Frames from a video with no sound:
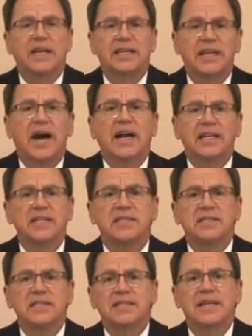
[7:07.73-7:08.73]
and
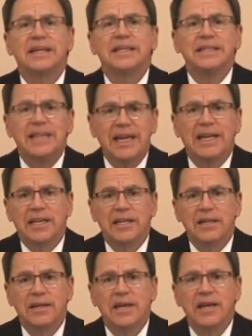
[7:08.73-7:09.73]
guidance
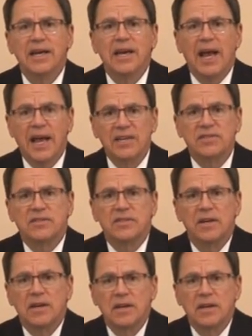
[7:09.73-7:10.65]
needed as